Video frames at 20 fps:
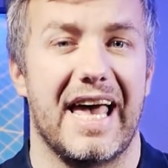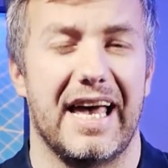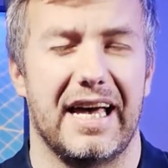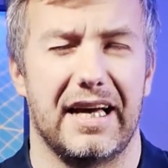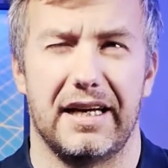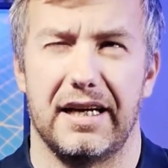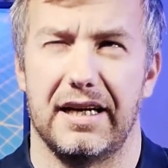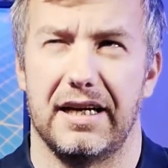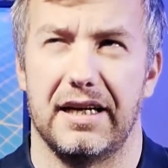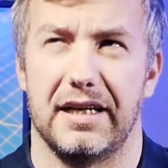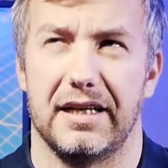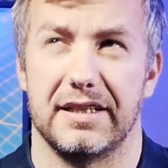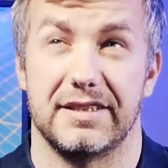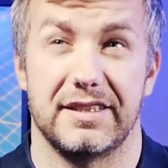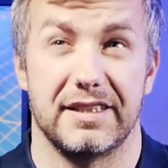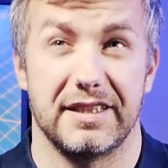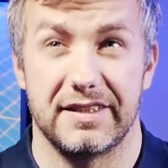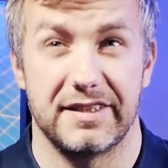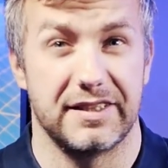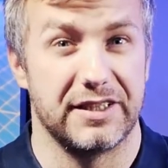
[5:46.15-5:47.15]
uh,
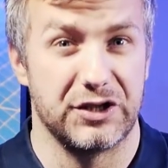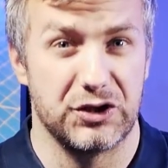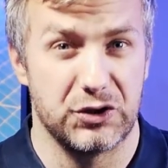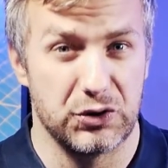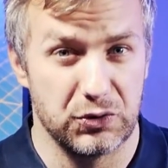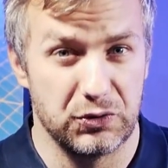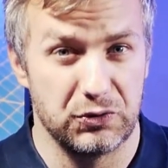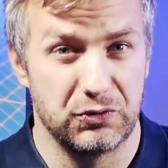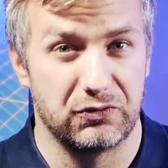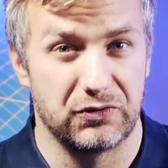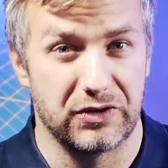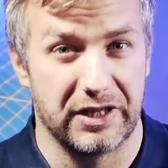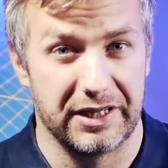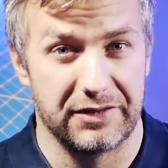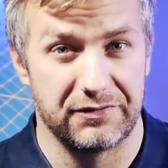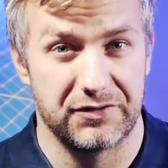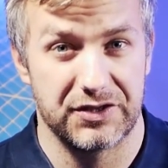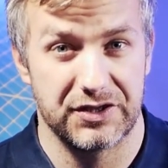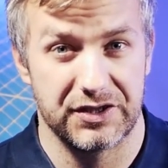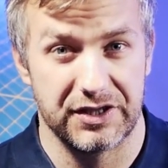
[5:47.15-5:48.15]
C C two
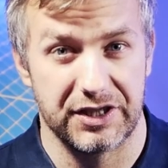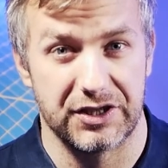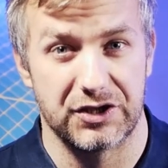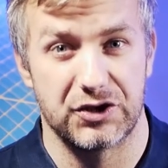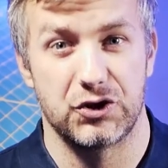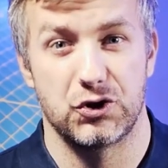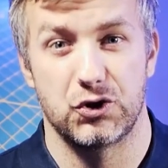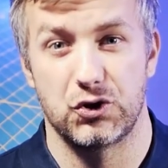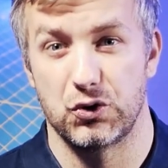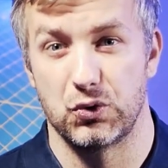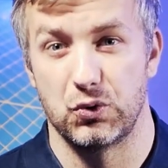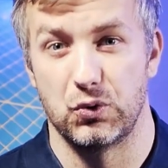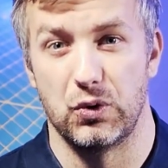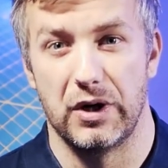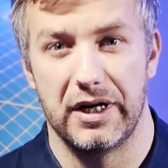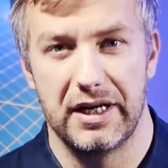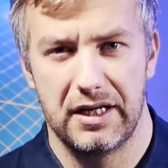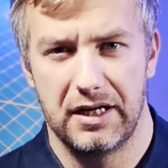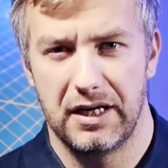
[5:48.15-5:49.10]
five six two